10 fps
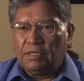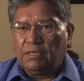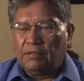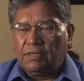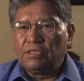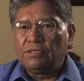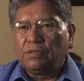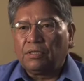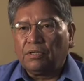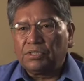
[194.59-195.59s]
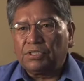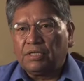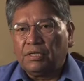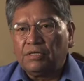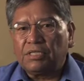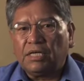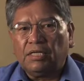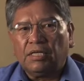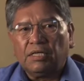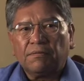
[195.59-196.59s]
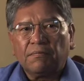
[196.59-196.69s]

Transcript: you know, into a Christian understanding.